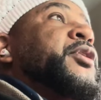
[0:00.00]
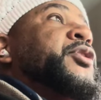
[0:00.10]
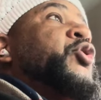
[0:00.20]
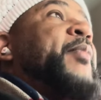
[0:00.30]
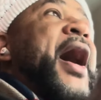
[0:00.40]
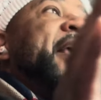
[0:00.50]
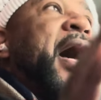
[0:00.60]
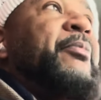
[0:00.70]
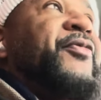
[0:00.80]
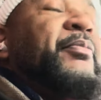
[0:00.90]
To buy
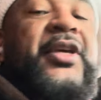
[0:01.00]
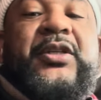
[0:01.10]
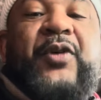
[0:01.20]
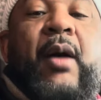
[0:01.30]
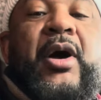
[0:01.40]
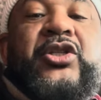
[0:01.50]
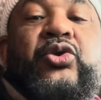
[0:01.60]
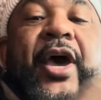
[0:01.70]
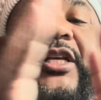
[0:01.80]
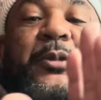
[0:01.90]
yam from these farmers
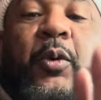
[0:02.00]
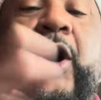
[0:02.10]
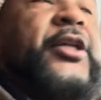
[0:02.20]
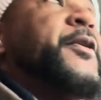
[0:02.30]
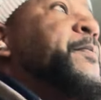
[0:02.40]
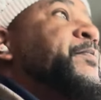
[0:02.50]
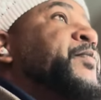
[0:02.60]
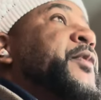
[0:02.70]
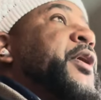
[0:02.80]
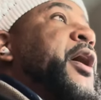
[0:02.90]
to export.
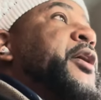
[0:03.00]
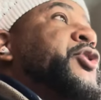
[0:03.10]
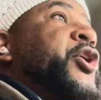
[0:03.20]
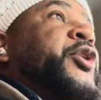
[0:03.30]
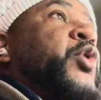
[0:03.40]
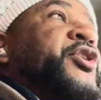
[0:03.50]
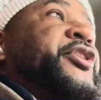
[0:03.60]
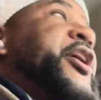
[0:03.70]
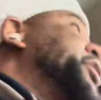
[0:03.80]
So it was their